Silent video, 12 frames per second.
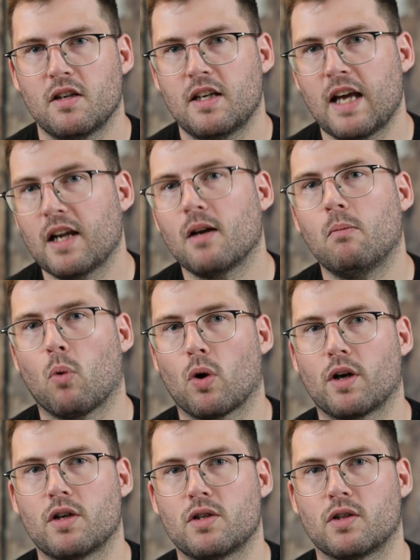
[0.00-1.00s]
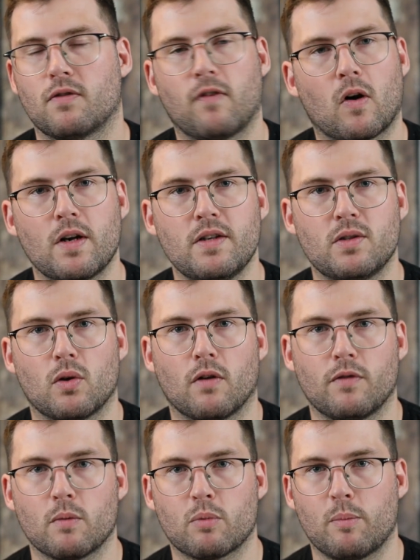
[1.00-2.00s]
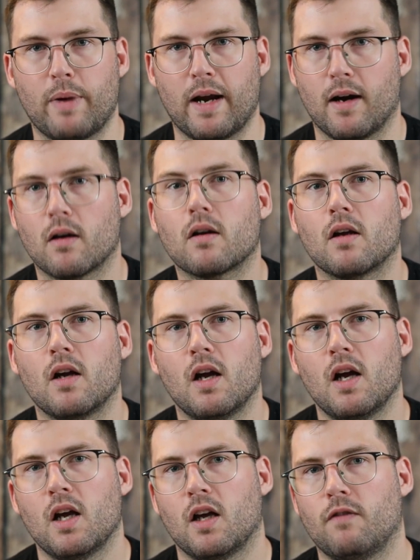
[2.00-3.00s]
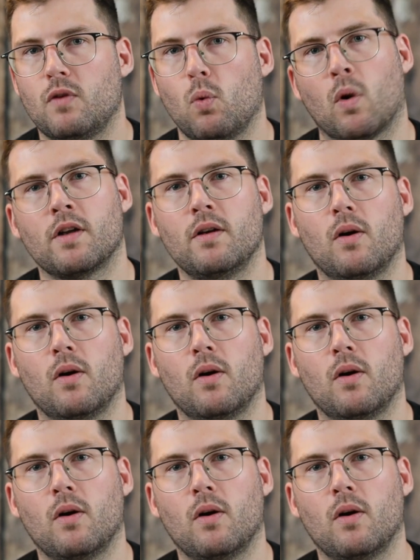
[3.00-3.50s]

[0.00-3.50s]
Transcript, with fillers: Getting a mortgage is far easier if you're prepared. If you want to